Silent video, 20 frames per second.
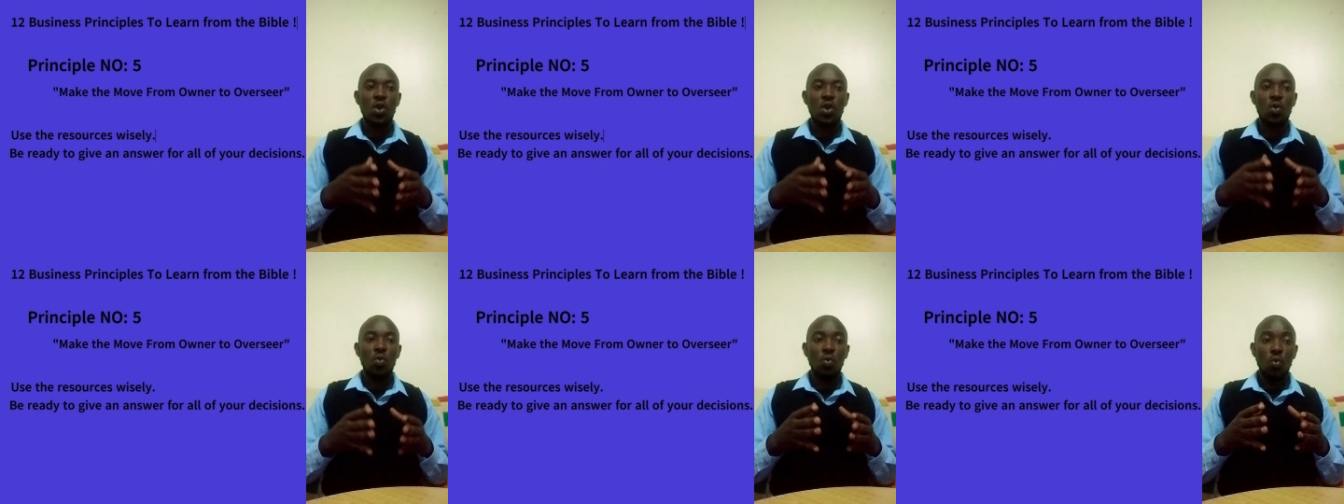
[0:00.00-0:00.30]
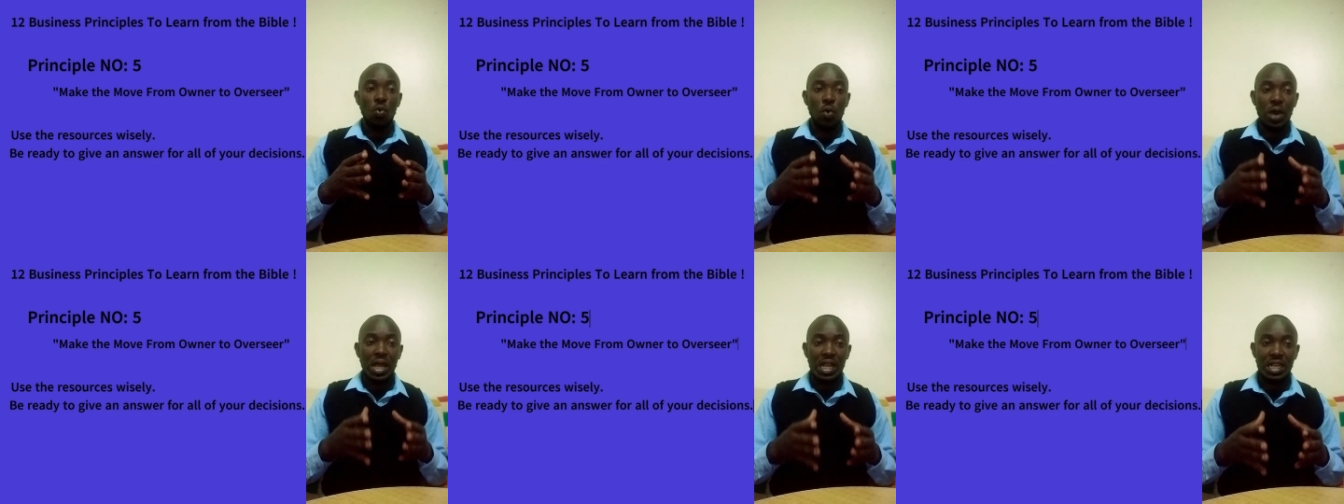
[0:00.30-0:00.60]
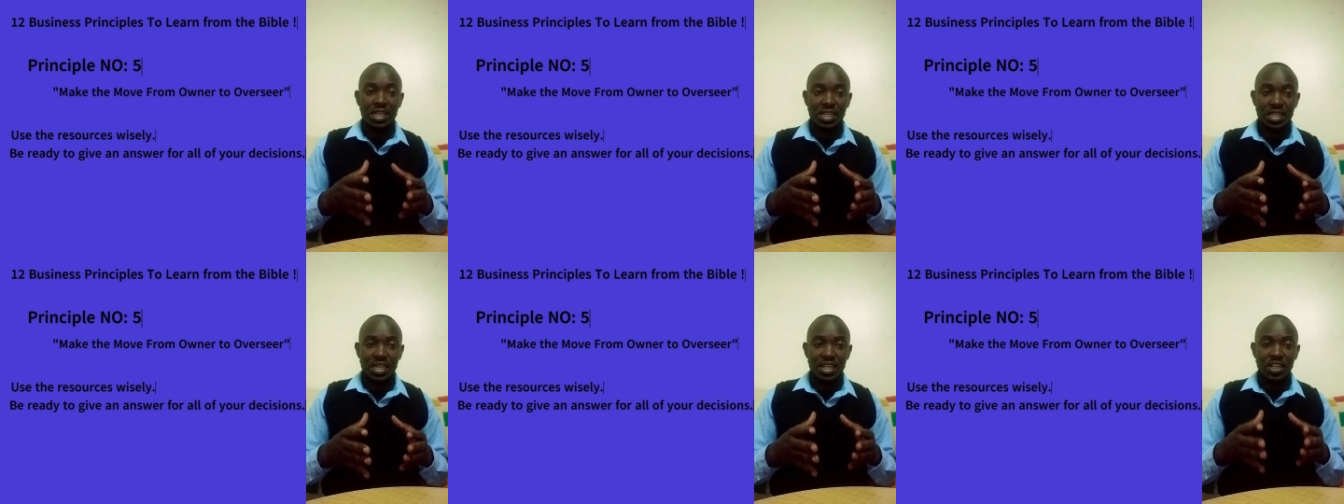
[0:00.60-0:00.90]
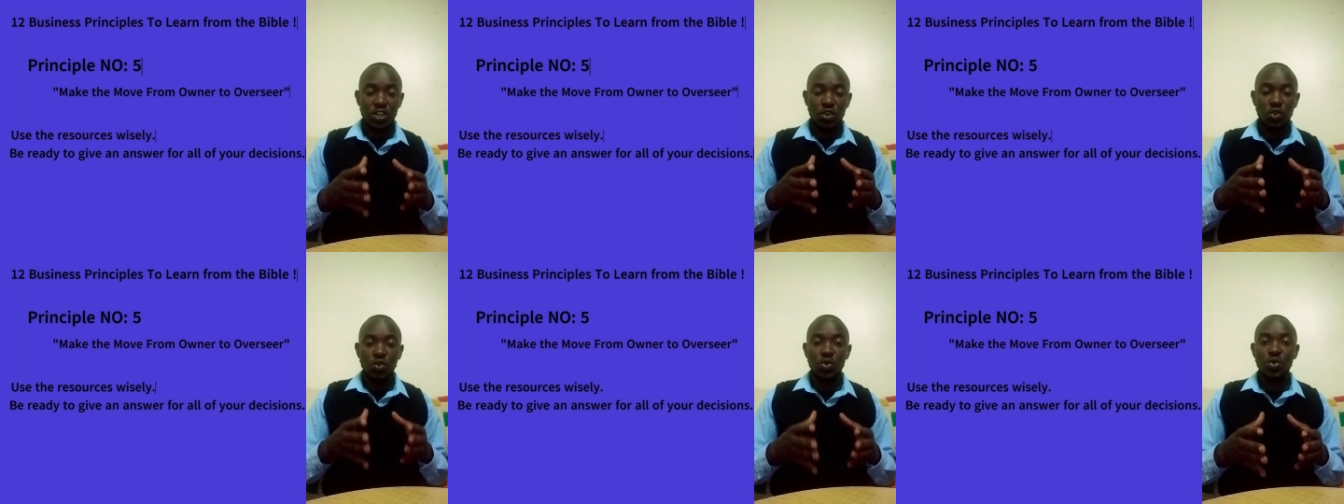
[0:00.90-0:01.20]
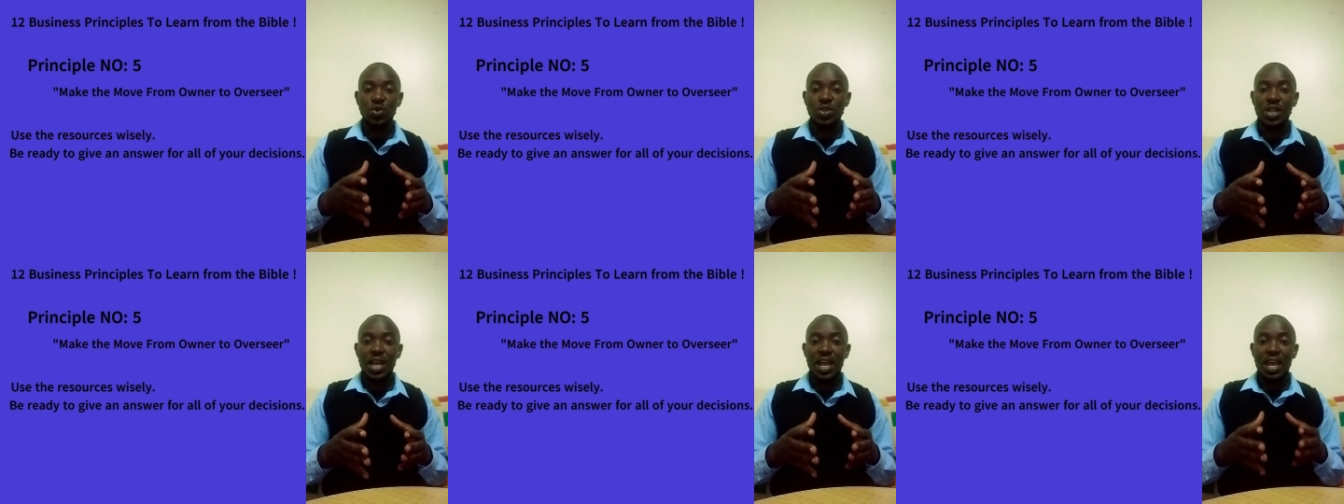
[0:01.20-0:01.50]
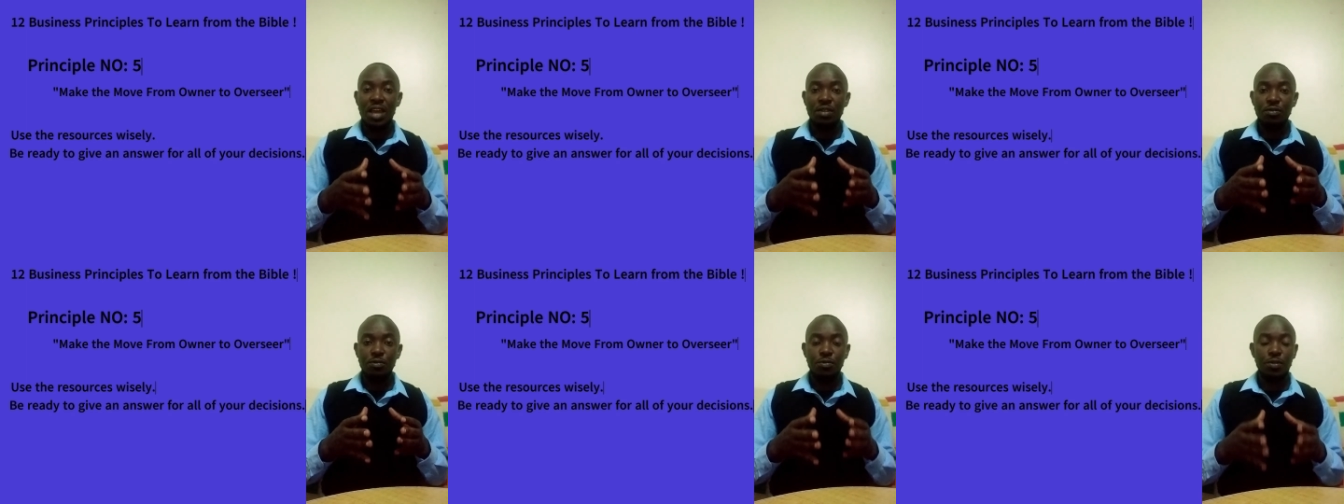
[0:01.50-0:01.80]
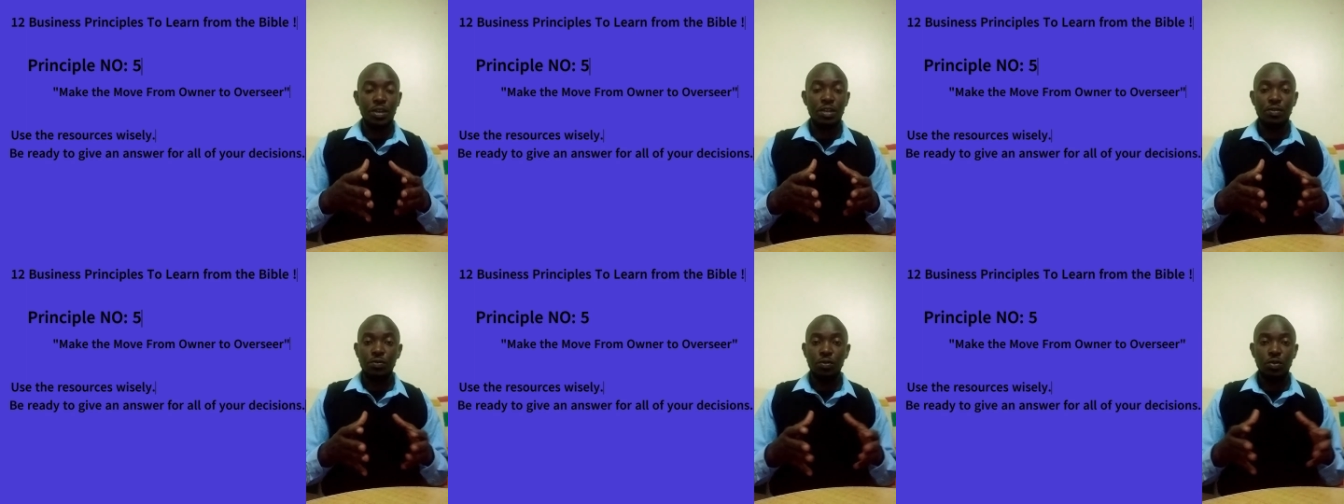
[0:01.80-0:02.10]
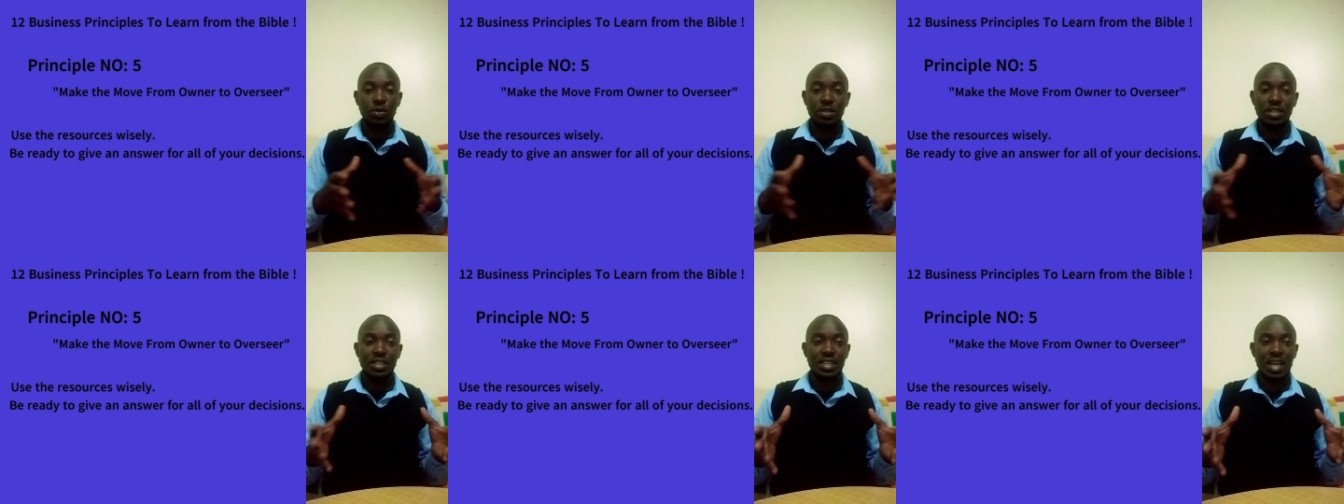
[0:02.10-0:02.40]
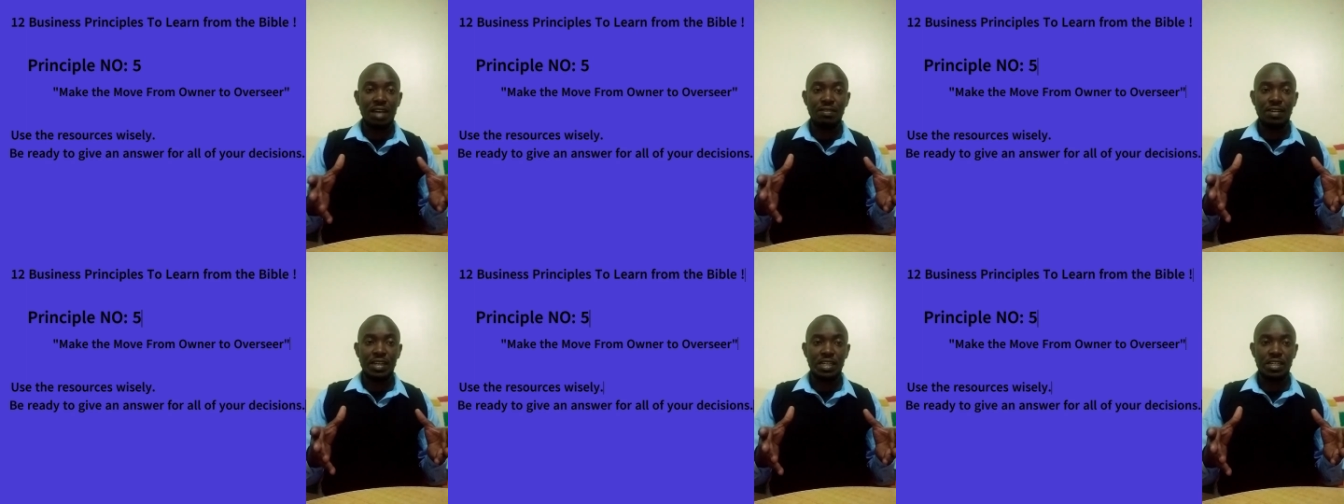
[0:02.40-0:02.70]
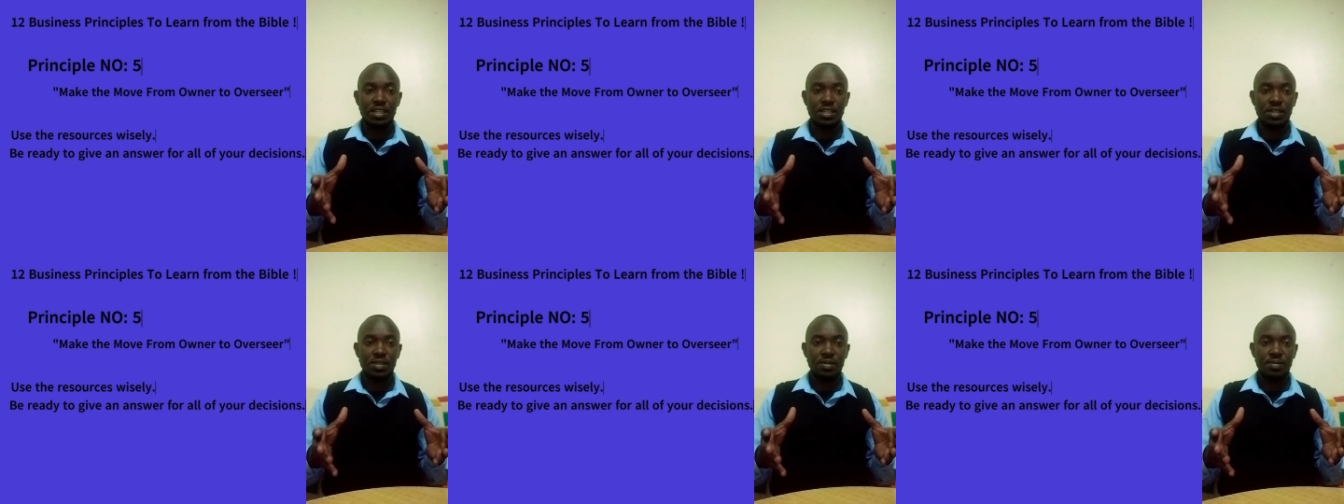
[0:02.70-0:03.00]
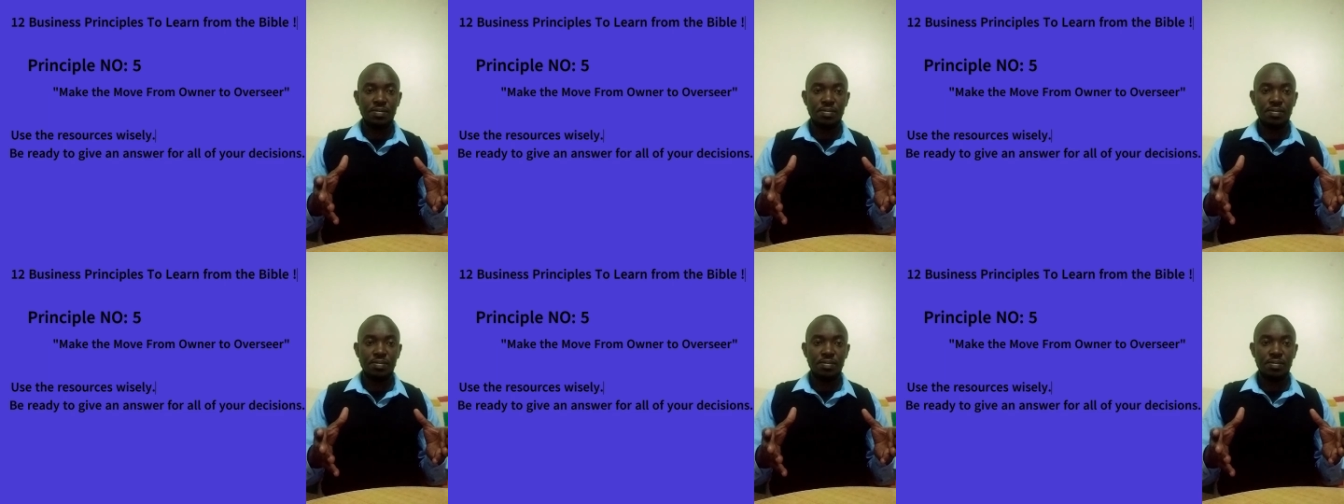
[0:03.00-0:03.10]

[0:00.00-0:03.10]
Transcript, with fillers: 'Well done, good and faithful servant.